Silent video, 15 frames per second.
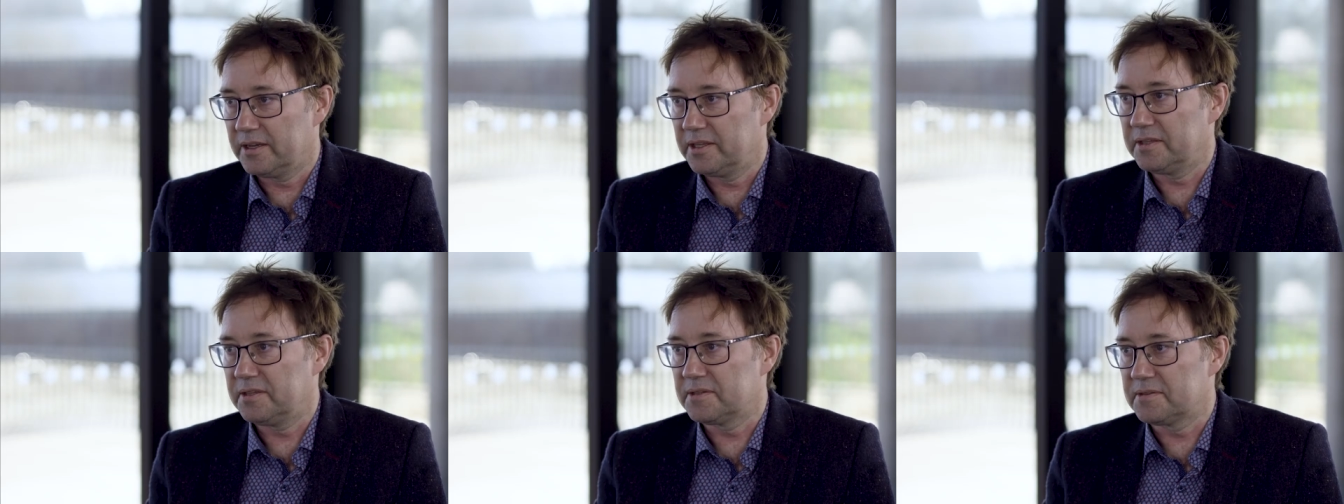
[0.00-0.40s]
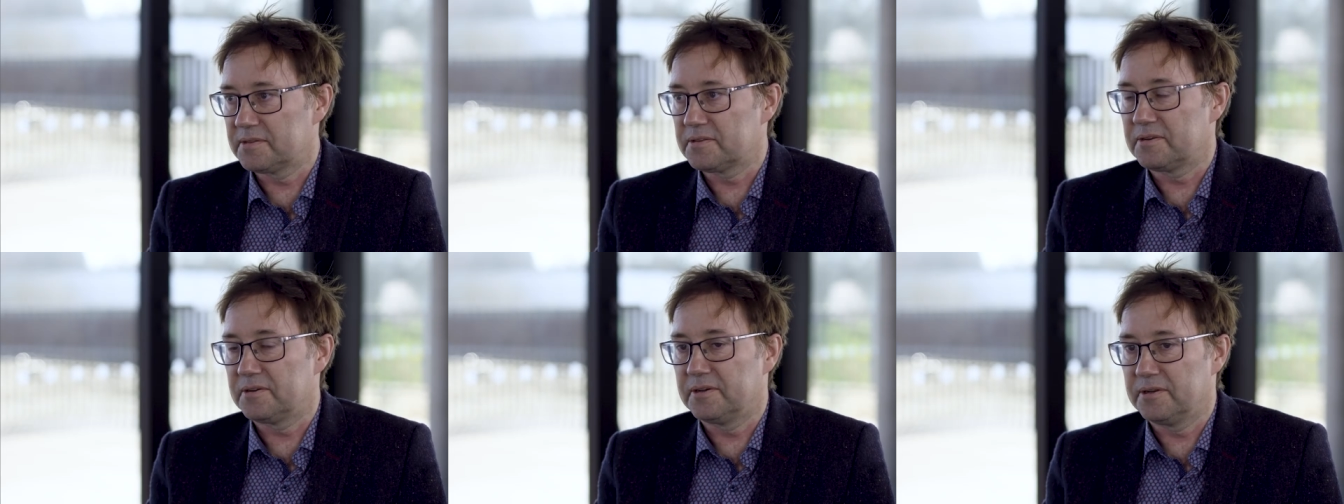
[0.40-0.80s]
I think this
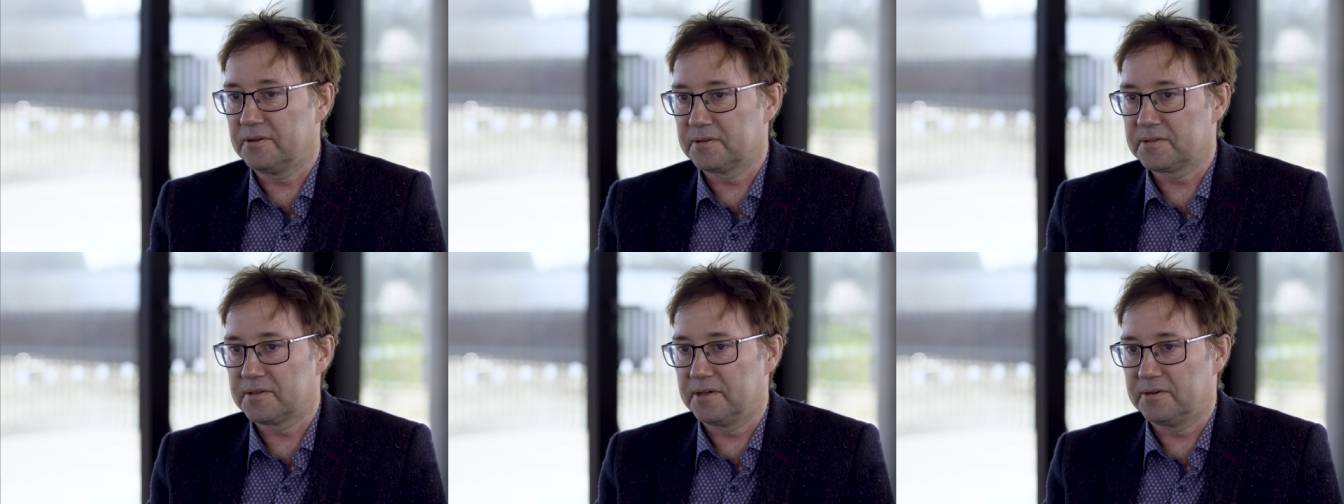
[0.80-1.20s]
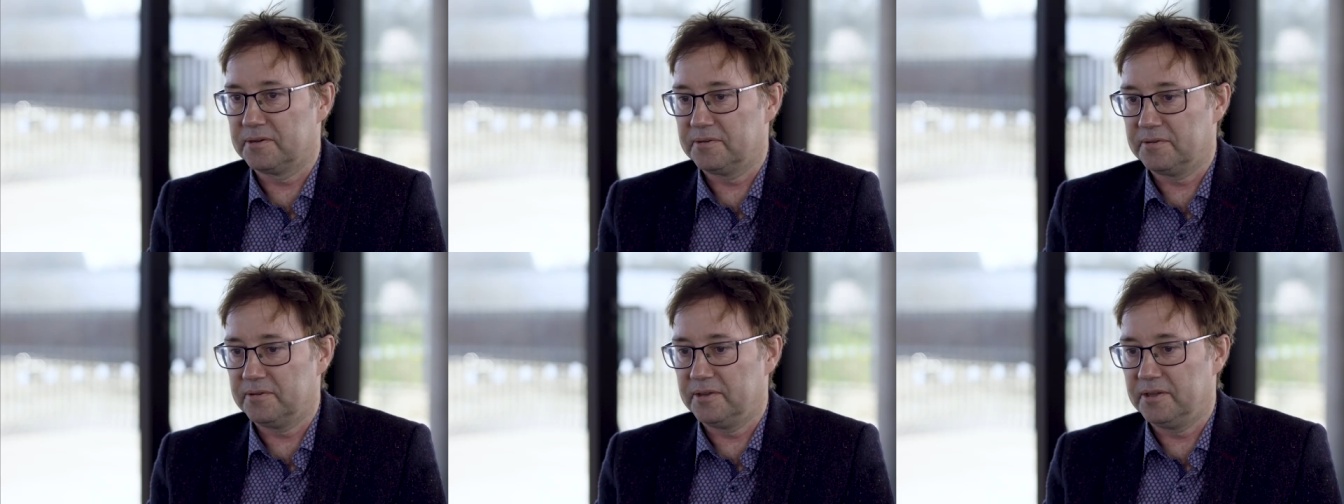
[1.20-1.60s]
is true. And
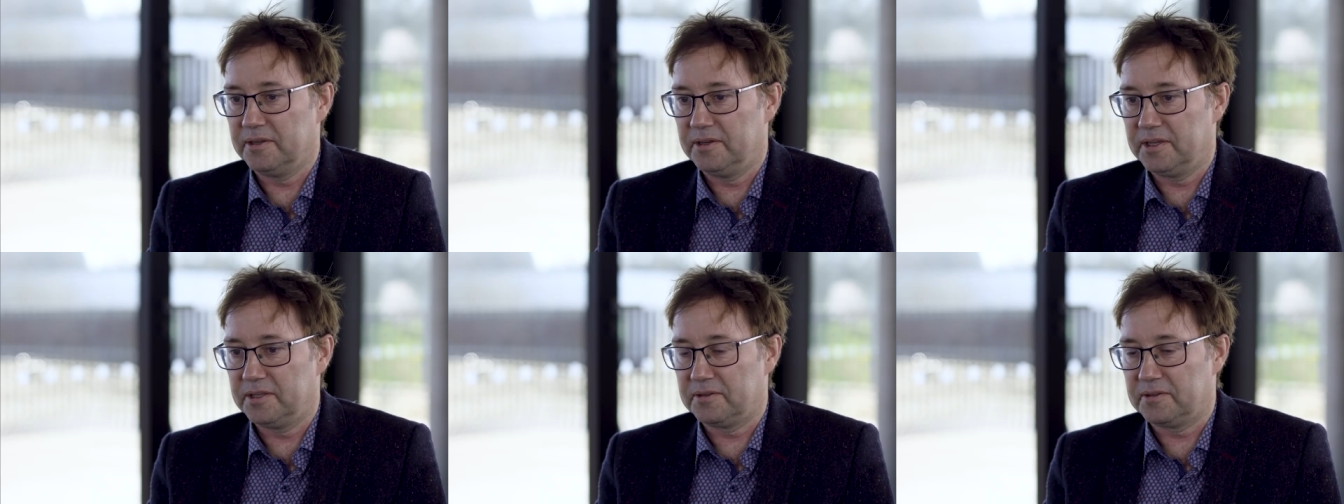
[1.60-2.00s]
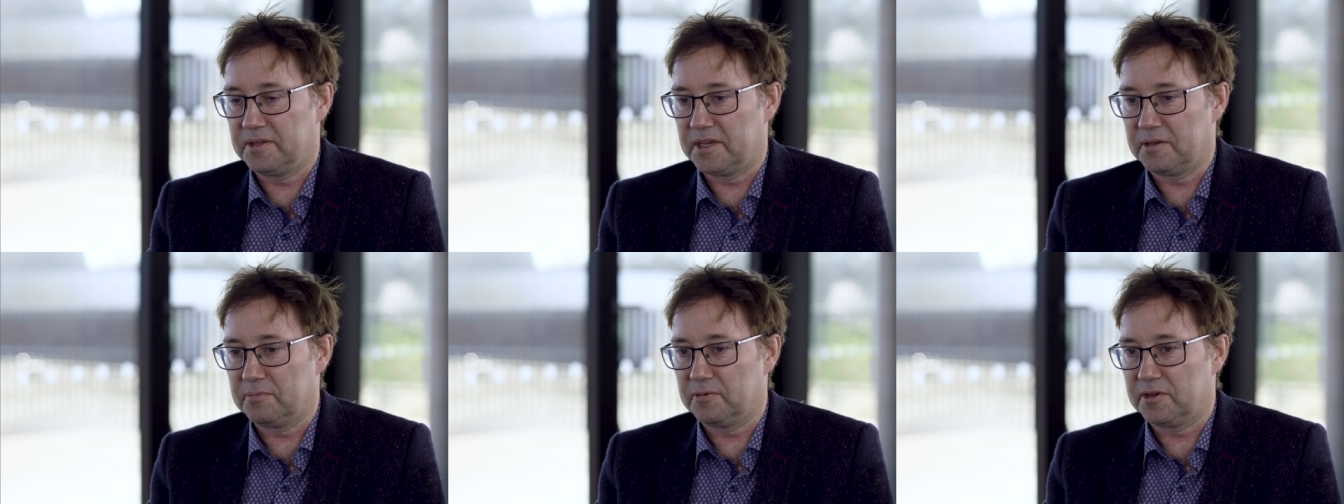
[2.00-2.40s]
also, you need to
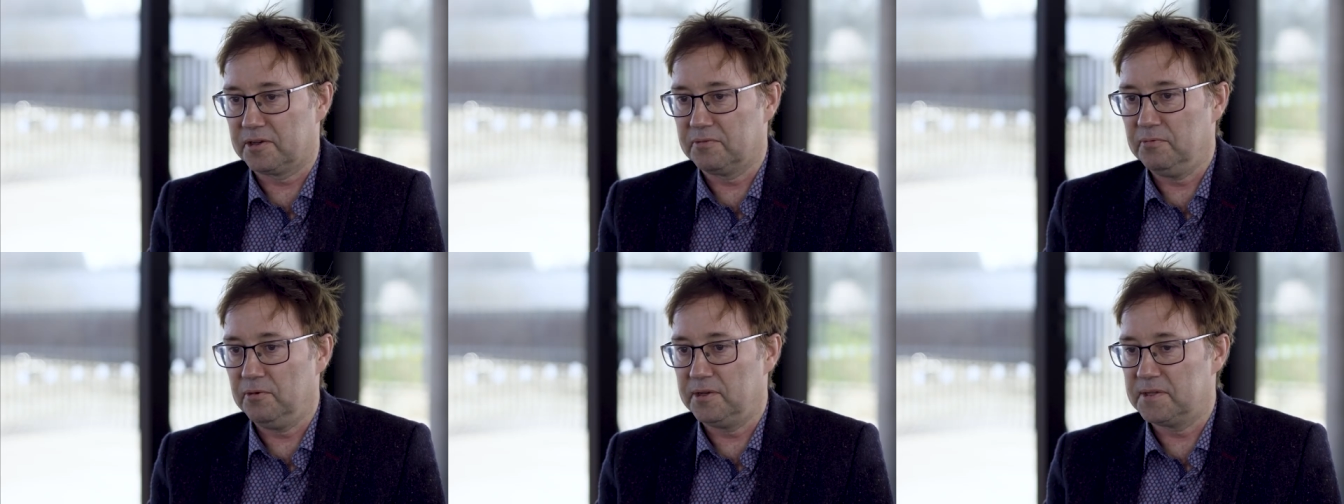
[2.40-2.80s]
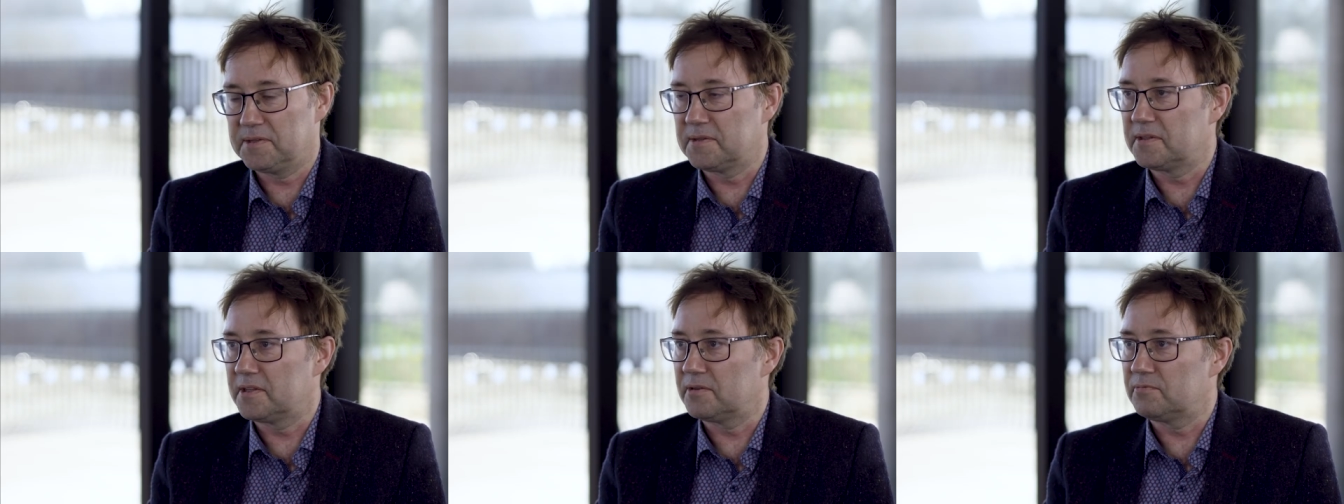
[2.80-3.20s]
think about what
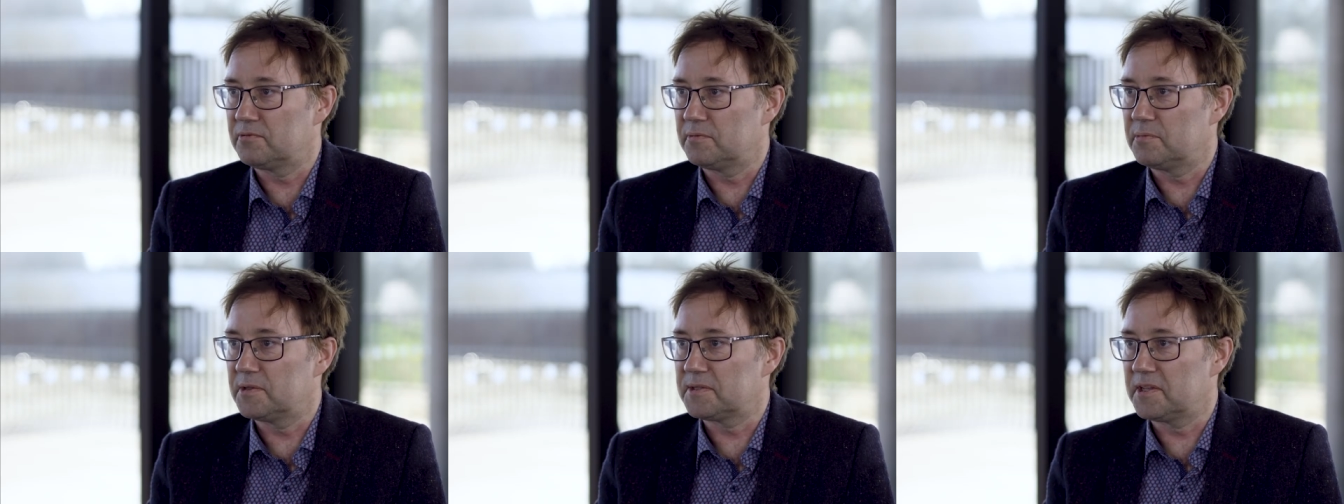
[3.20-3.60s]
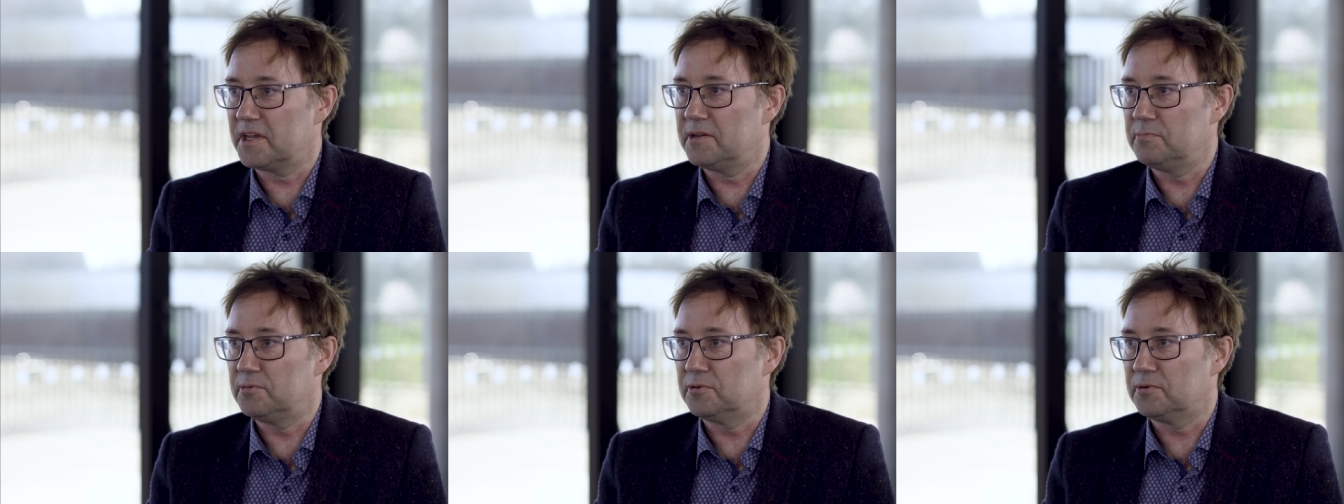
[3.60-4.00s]
is it that would be
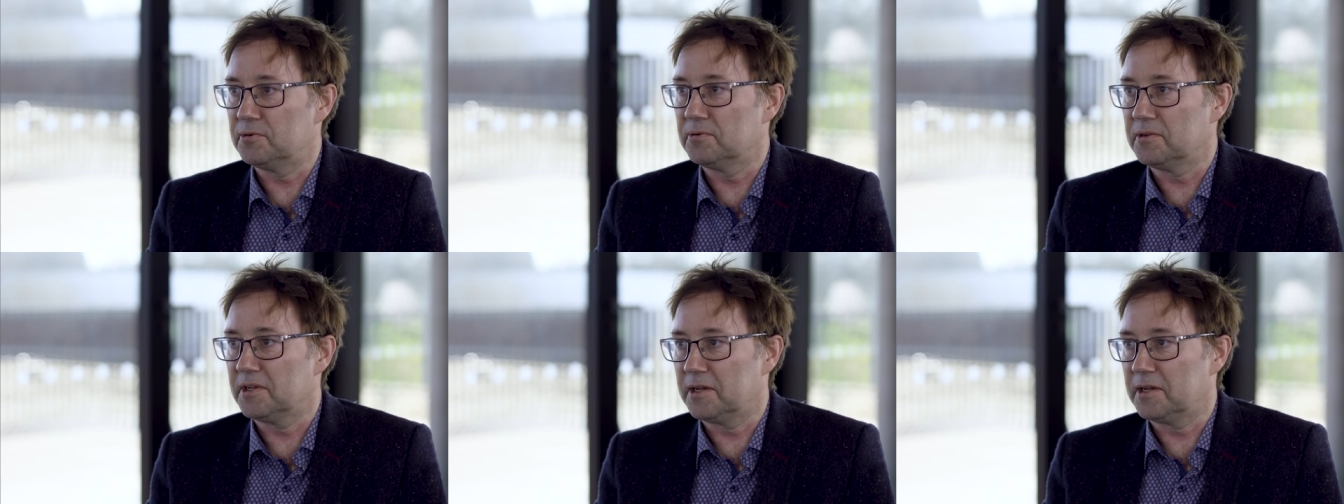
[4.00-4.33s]
stable